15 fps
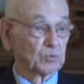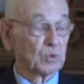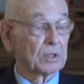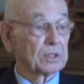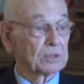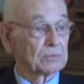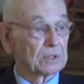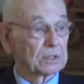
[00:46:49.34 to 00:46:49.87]

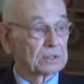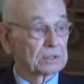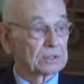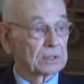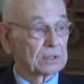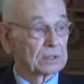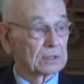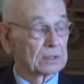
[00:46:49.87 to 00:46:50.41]
One was
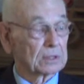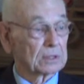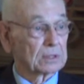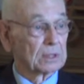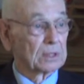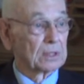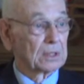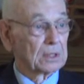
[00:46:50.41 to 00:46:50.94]

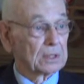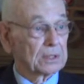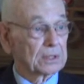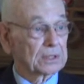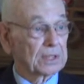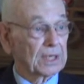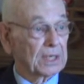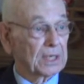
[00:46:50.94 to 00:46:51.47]

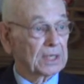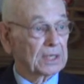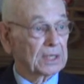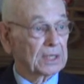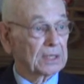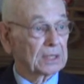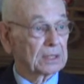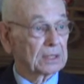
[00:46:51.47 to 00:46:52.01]
the
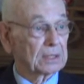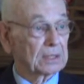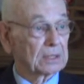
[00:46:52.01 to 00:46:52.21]
county,